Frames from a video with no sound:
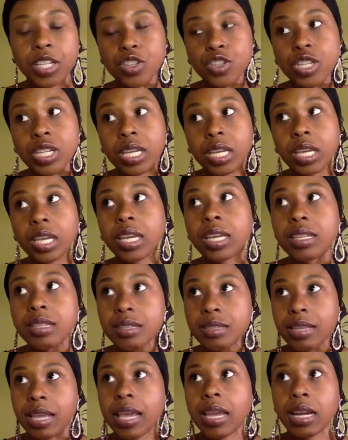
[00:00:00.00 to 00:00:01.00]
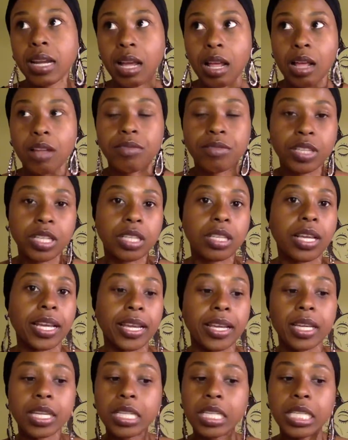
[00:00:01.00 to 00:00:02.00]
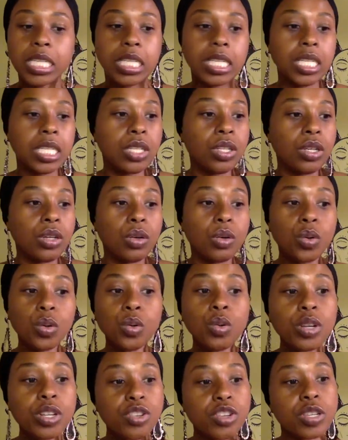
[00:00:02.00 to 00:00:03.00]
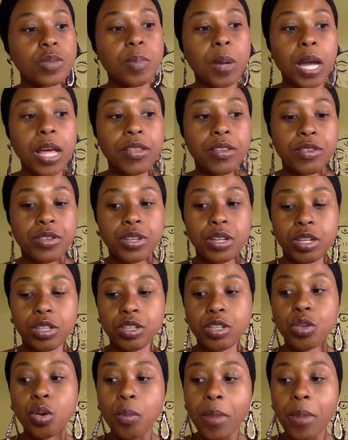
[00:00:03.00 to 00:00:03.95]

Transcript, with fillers: She can't stand conflict. Like, oh, it just bothers her so